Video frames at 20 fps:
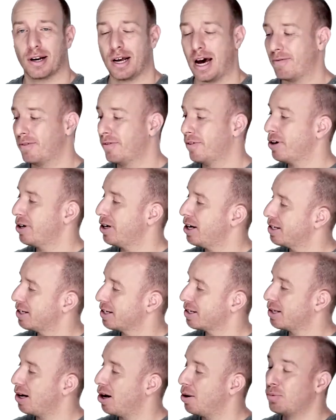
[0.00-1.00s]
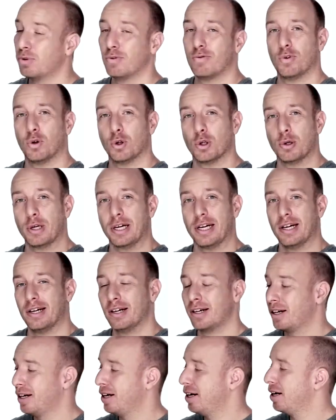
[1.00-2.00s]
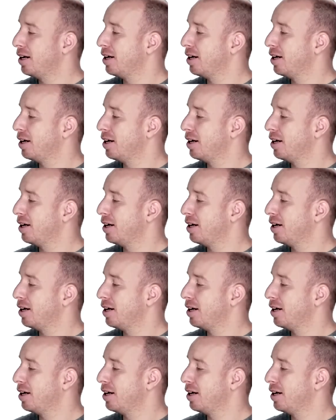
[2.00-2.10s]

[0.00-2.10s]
and I have a very nice example for you here.